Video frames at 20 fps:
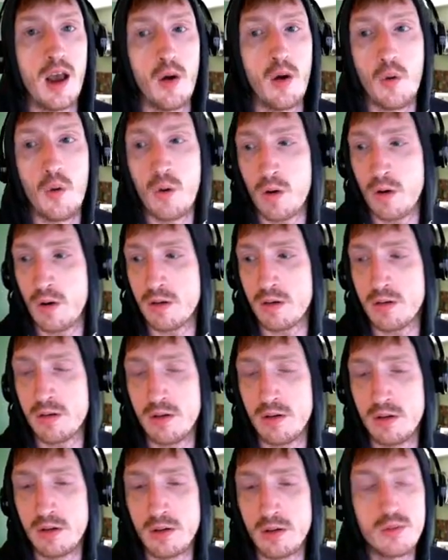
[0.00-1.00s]
or
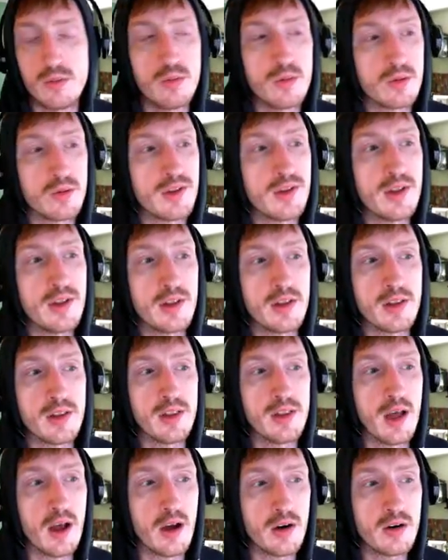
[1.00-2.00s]
you will see a
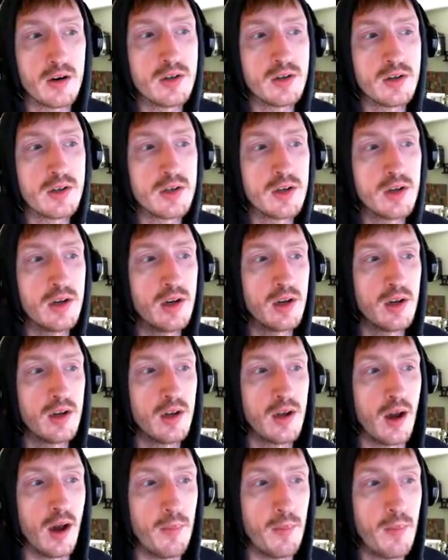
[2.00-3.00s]
large
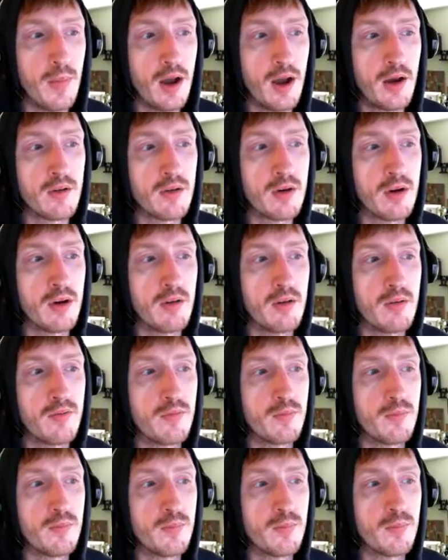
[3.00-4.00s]
amount of
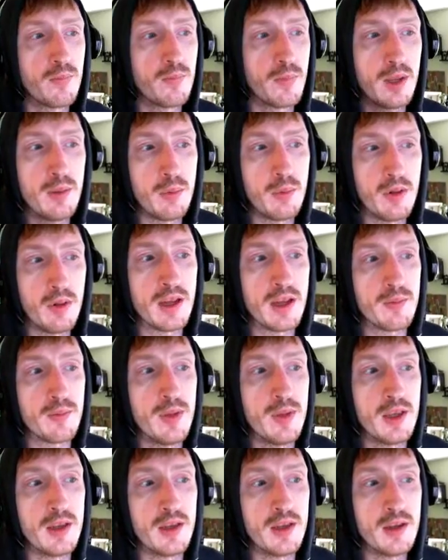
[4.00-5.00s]
people like
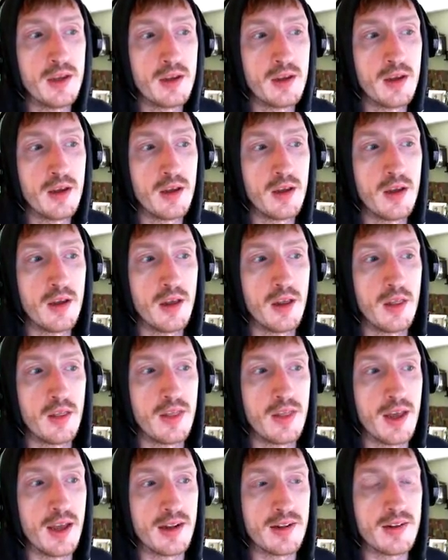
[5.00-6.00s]
me
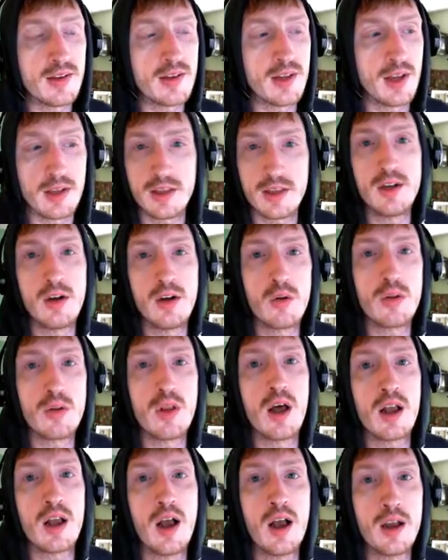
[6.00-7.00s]
that suddenly don't
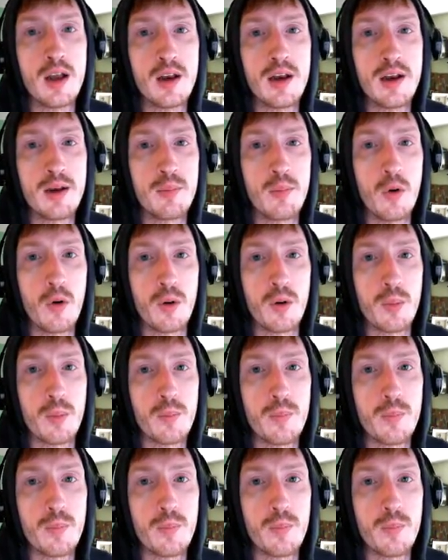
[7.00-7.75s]
log on anymore.